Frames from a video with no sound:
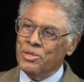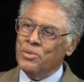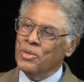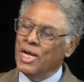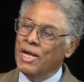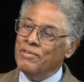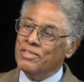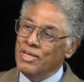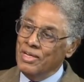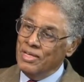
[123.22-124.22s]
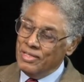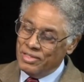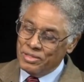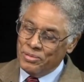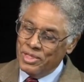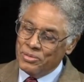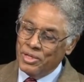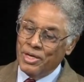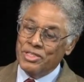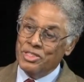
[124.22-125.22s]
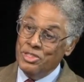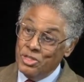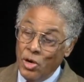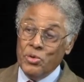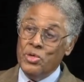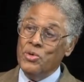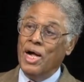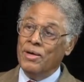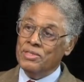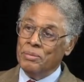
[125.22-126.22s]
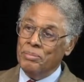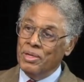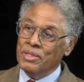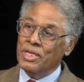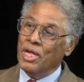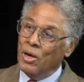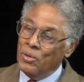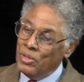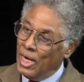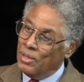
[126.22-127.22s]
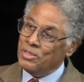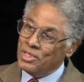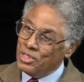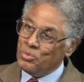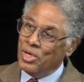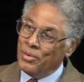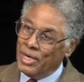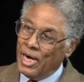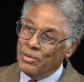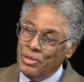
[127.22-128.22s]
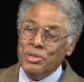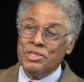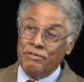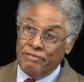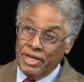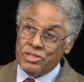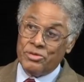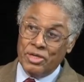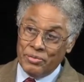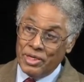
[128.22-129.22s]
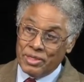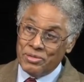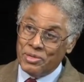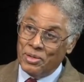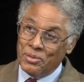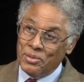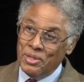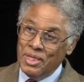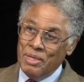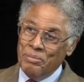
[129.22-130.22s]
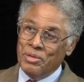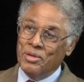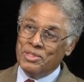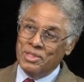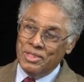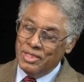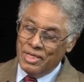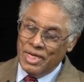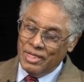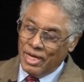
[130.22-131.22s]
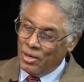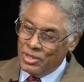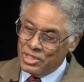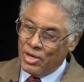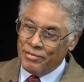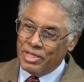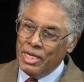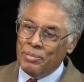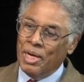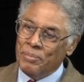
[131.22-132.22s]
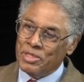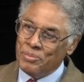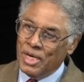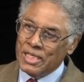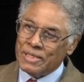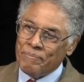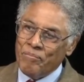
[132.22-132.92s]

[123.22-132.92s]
Do you want to have a situation where there's no new housing built and the old housing is wearing out, usually faster under rent control, because the landlords don't have to keep it up as much.